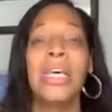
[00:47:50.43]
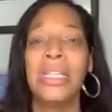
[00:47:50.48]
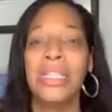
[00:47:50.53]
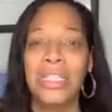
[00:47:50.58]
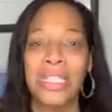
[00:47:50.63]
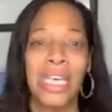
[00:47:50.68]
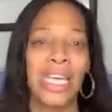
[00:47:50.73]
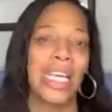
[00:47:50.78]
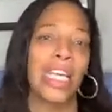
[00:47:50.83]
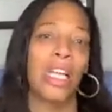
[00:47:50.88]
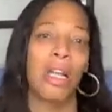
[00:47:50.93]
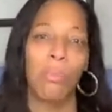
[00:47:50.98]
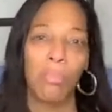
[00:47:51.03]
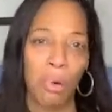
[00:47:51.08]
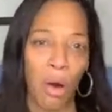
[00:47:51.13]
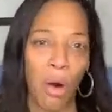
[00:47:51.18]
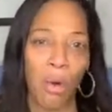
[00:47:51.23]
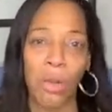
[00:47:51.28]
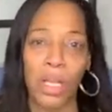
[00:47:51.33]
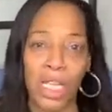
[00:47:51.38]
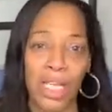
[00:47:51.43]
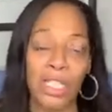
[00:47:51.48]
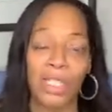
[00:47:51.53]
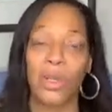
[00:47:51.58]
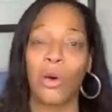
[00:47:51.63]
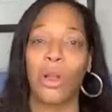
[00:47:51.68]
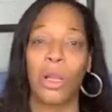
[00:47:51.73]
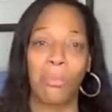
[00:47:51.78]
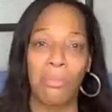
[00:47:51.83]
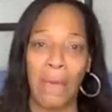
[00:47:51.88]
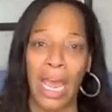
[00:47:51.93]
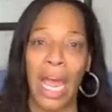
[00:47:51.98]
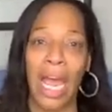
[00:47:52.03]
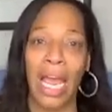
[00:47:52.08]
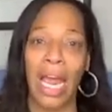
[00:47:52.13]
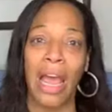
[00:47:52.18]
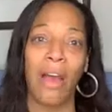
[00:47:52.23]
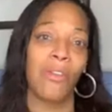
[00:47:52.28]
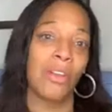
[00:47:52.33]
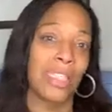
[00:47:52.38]
Sicking the police on a
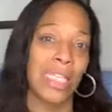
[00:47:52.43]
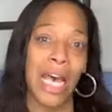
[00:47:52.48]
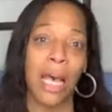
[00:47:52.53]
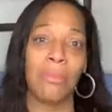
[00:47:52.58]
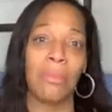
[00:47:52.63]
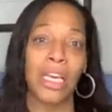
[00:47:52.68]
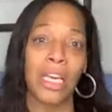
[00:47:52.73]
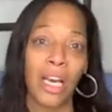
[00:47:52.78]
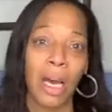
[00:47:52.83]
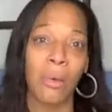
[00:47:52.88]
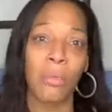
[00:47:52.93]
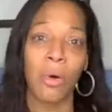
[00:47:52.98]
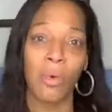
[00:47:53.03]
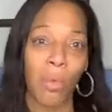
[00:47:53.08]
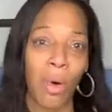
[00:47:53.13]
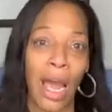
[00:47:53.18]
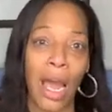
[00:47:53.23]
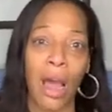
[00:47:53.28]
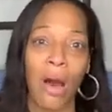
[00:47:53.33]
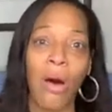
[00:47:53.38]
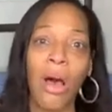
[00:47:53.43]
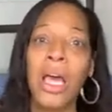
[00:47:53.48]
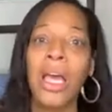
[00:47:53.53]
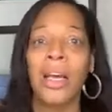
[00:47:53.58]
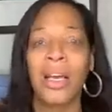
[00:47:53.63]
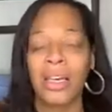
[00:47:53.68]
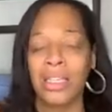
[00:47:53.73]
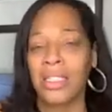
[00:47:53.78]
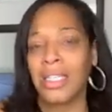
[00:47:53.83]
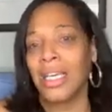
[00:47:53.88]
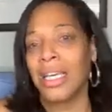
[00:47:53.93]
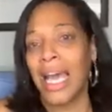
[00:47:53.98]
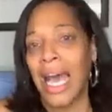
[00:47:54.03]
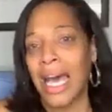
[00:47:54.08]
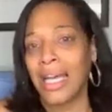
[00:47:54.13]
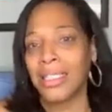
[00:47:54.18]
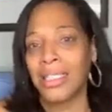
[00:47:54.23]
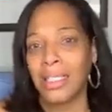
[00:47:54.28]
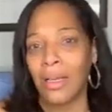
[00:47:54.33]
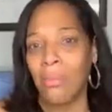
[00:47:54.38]
man every time he come around because he
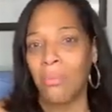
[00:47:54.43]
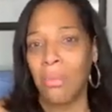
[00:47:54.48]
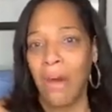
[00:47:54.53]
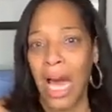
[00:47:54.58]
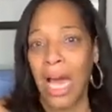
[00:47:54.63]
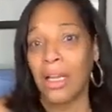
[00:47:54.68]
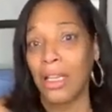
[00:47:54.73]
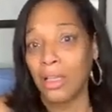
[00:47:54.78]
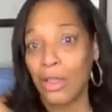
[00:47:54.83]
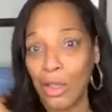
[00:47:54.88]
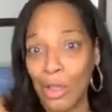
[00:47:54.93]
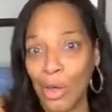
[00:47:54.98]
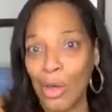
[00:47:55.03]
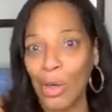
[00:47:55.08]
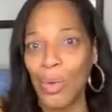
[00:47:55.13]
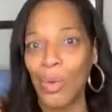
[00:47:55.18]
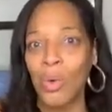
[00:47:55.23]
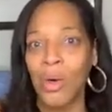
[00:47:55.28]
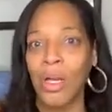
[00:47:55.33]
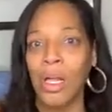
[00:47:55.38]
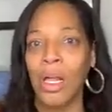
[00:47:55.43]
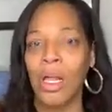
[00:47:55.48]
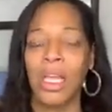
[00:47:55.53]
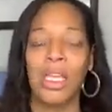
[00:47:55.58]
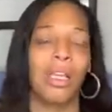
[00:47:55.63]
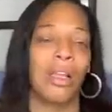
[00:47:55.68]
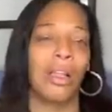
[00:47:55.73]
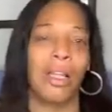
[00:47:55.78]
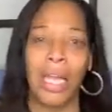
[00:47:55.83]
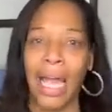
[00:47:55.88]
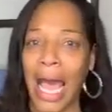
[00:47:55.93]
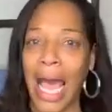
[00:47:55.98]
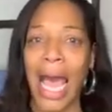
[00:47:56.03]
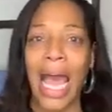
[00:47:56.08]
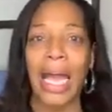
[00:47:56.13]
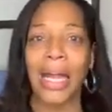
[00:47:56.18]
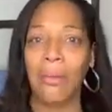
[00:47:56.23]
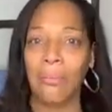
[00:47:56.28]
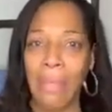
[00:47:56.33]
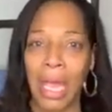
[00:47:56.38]
got somebody new. You
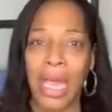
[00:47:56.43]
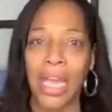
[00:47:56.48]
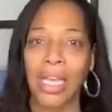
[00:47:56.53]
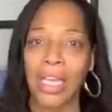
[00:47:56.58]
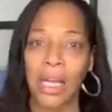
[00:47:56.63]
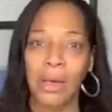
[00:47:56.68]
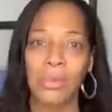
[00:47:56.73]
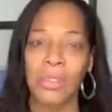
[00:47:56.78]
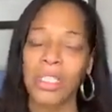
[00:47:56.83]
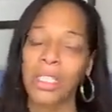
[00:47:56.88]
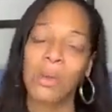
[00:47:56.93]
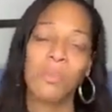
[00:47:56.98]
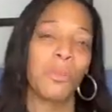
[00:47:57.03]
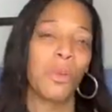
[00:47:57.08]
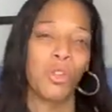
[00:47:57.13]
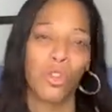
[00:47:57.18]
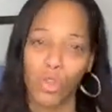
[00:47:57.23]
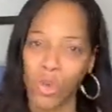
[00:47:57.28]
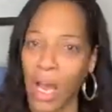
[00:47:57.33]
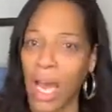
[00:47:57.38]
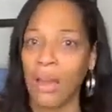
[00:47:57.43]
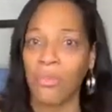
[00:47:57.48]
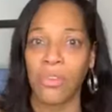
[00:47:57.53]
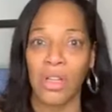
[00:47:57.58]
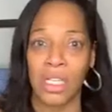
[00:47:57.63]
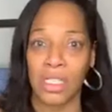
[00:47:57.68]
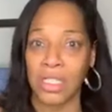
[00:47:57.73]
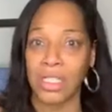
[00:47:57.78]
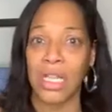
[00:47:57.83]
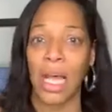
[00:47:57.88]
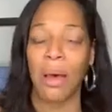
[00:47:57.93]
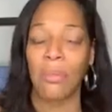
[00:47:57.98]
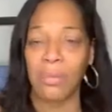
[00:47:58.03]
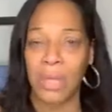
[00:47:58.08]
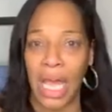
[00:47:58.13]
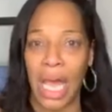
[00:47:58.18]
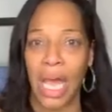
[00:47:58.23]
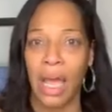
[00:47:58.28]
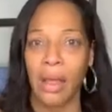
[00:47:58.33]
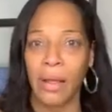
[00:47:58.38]
lying and making up stuff. You trifling. Stop
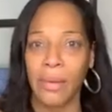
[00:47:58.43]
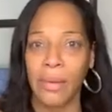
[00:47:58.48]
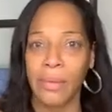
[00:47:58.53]
that.